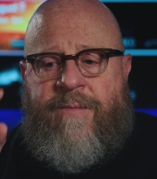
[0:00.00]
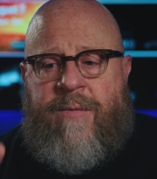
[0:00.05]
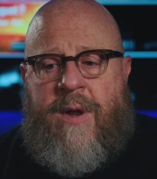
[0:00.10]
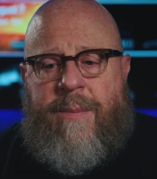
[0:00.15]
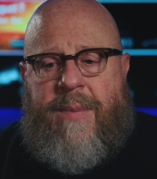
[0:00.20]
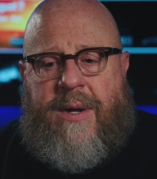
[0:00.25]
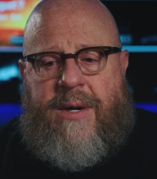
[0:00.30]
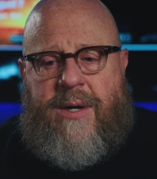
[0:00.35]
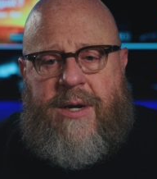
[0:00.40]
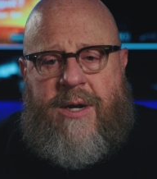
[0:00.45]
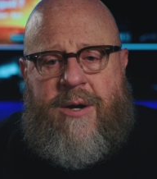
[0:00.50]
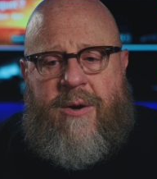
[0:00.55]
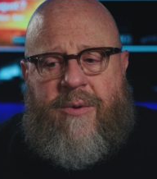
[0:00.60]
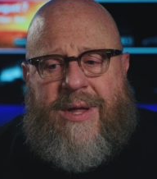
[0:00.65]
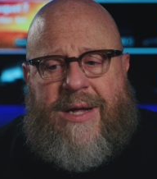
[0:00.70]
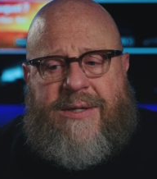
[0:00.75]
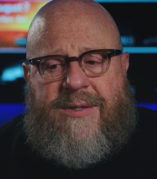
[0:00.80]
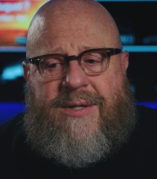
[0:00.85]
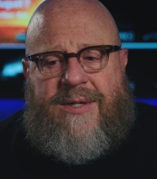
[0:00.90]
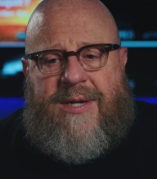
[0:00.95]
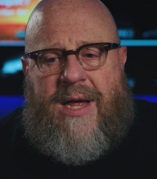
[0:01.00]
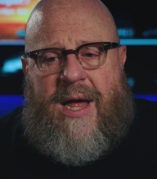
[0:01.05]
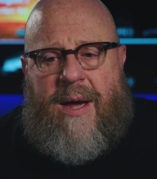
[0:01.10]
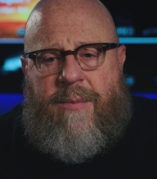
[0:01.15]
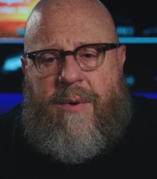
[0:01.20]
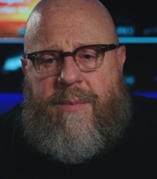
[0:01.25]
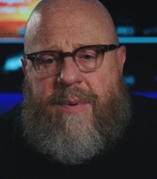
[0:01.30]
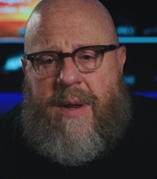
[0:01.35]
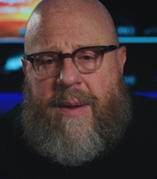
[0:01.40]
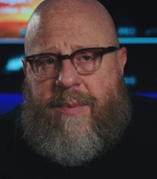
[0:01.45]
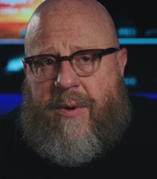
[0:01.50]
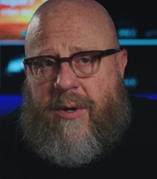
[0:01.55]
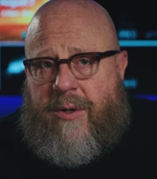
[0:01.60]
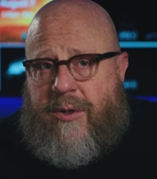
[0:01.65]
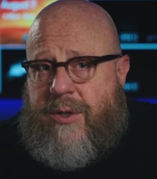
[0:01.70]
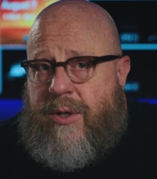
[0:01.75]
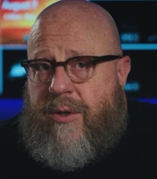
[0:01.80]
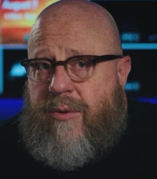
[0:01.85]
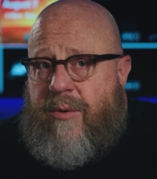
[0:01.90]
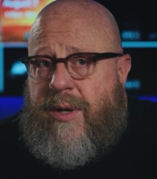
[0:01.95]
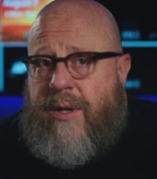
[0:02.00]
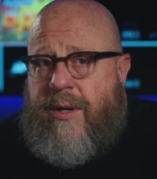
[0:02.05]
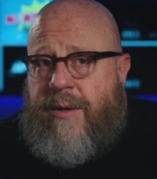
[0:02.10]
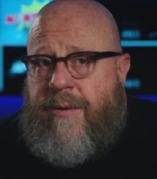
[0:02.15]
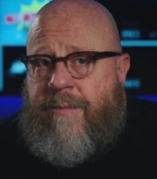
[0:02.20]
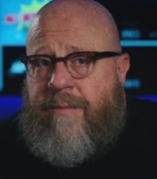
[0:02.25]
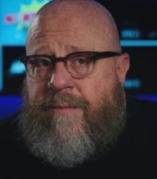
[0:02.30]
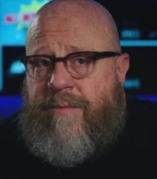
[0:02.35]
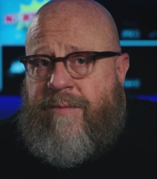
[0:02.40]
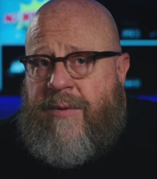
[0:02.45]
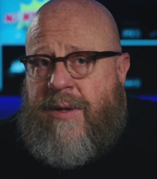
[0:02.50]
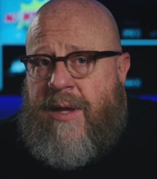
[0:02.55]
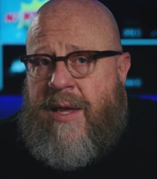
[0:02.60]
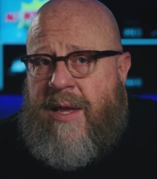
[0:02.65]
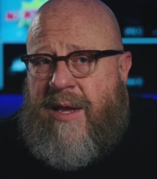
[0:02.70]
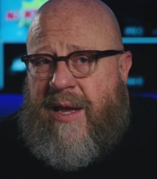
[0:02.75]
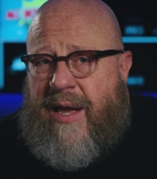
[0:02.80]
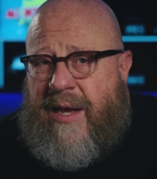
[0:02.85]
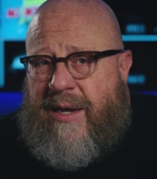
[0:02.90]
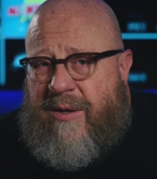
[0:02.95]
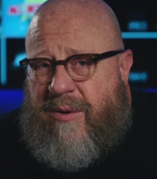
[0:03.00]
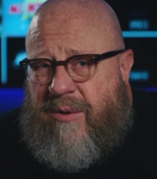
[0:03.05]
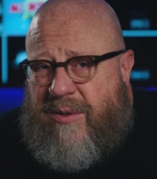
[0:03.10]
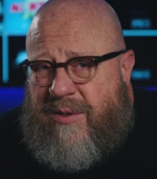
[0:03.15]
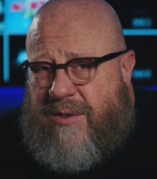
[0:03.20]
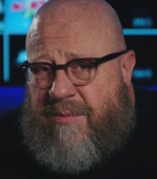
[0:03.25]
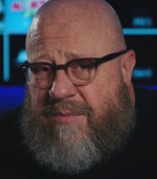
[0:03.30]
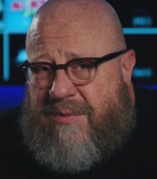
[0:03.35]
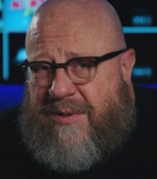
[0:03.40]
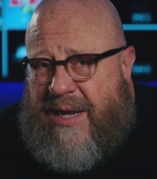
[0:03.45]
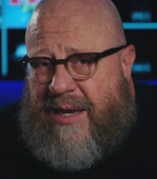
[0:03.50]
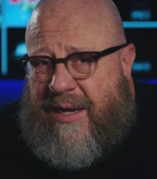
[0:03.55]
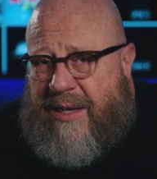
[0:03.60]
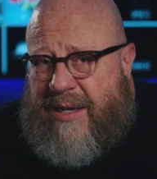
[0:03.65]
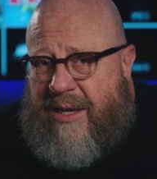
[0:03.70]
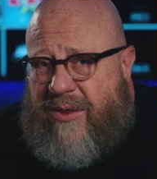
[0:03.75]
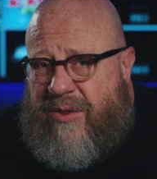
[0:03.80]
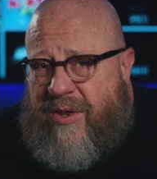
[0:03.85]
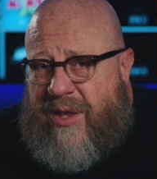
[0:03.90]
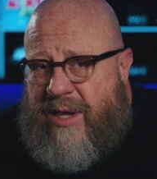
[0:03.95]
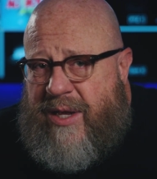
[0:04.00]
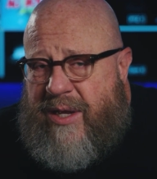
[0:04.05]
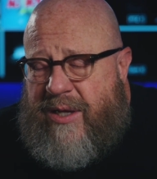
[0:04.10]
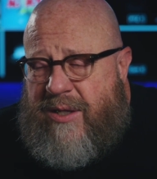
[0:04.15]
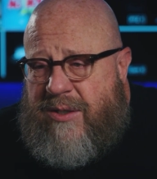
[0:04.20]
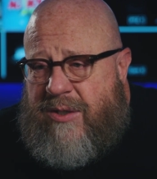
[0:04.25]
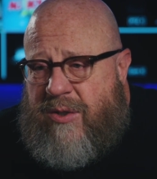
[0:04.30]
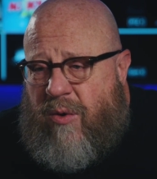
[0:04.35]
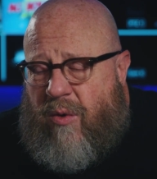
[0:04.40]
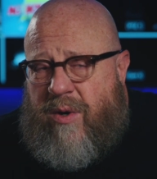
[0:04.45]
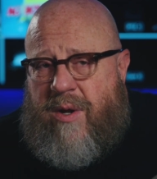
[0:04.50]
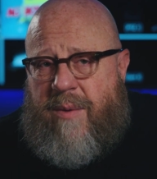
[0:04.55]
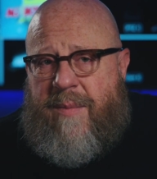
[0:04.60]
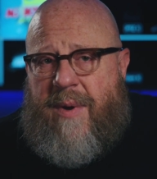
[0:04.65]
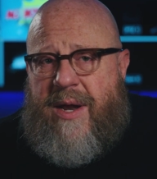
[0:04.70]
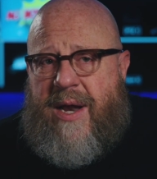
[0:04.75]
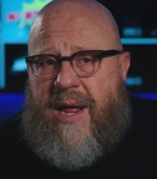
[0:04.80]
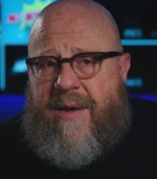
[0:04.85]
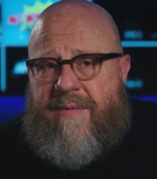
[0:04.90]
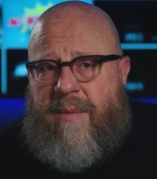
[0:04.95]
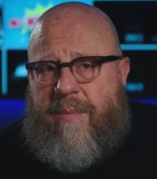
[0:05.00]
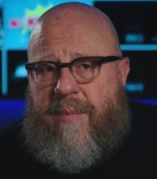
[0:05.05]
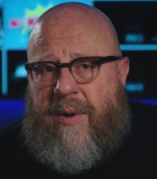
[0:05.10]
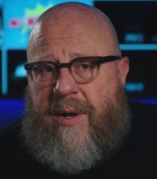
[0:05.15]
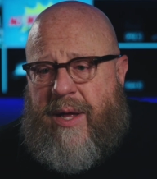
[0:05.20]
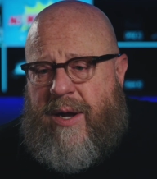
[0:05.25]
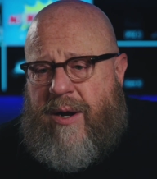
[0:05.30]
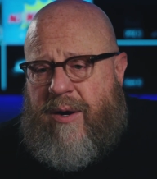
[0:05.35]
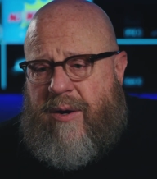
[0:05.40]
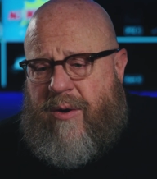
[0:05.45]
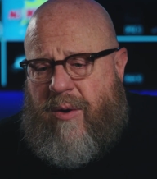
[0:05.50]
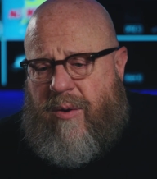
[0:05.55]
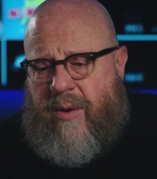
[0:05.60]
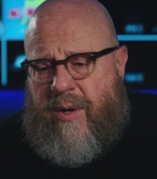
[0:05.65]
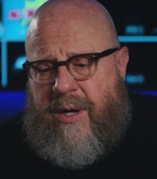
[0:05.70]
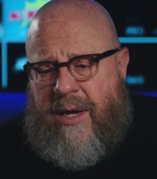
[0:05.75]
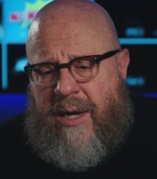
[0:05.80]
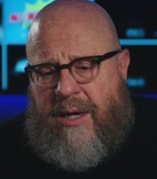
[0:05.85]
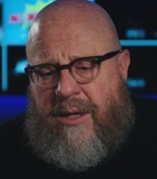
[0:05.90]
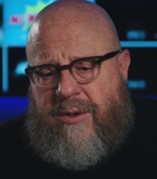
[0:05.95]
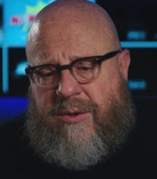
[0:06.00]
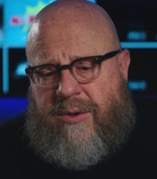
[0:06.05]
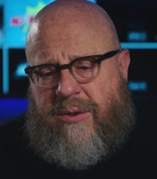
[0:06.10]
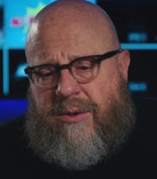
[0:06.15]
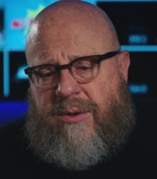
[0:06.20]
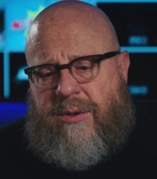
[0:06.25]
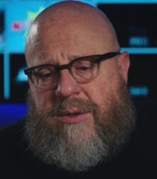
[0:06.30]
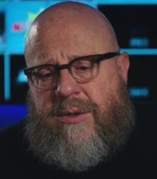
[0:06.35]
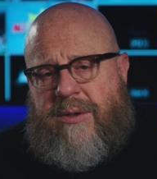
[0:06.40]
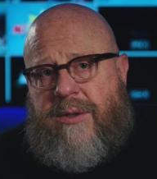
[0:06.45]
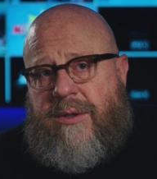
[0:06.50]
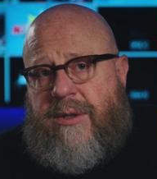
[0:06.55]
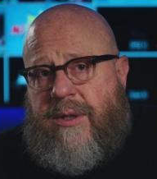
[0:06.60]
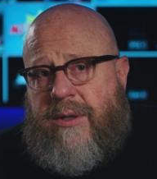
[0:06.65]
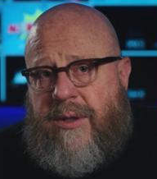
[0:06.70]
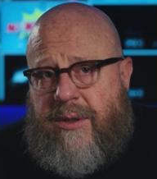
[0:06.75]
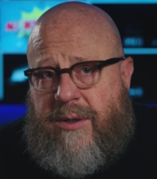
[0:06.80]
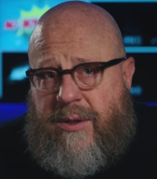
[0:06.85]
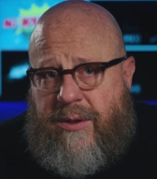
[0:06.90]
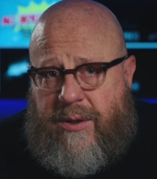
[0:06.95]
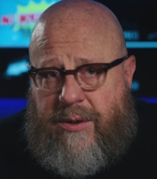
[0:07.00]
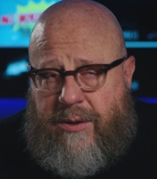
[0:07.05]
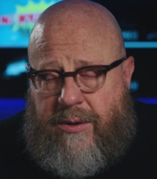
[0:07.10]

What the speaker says: But that's a time when people are tuning and doing some delicate things, or you might have a player going do do do do do do do